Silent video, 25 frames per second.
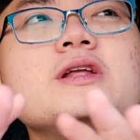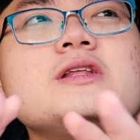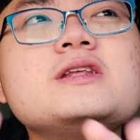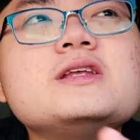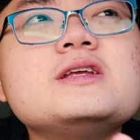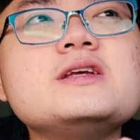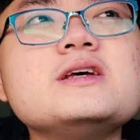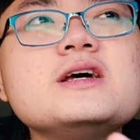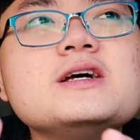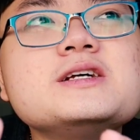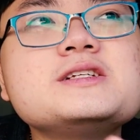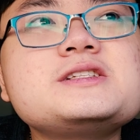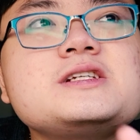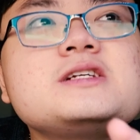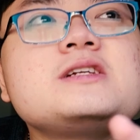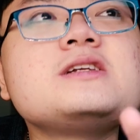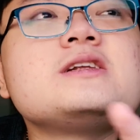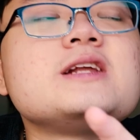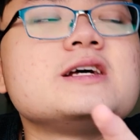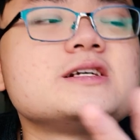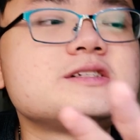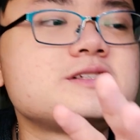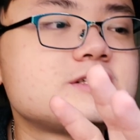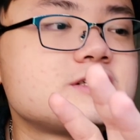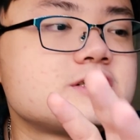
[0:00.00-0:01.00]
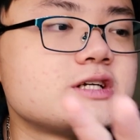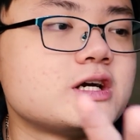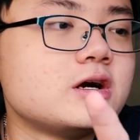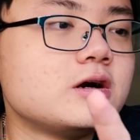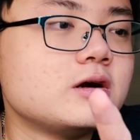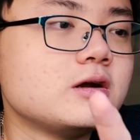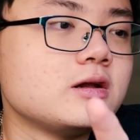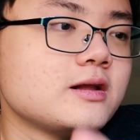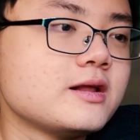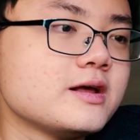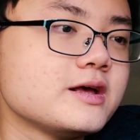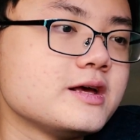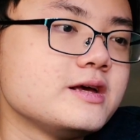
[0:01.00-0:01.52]
it isn't
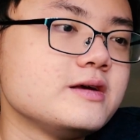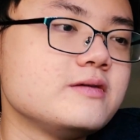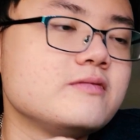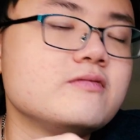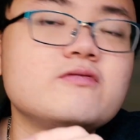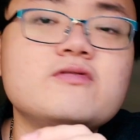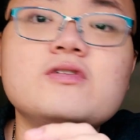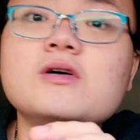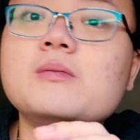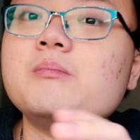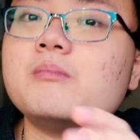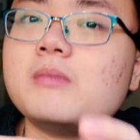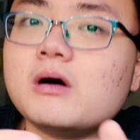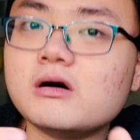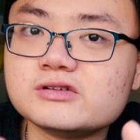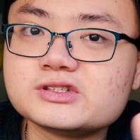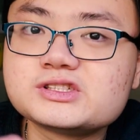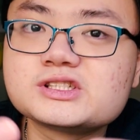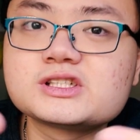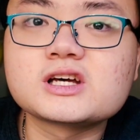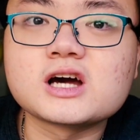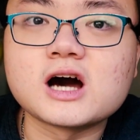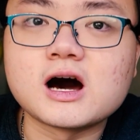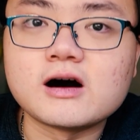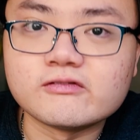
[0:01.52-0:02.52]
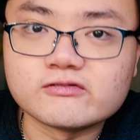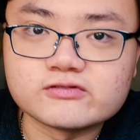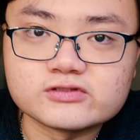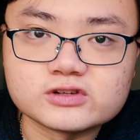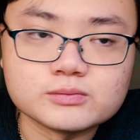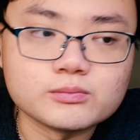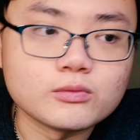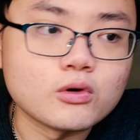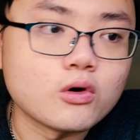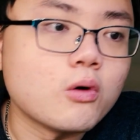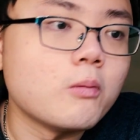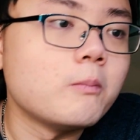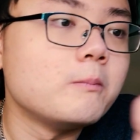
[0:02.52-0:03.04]
necessarily the most
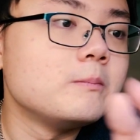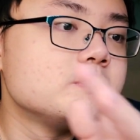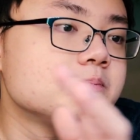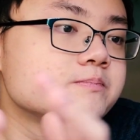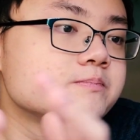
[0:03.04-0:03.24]
comfortable.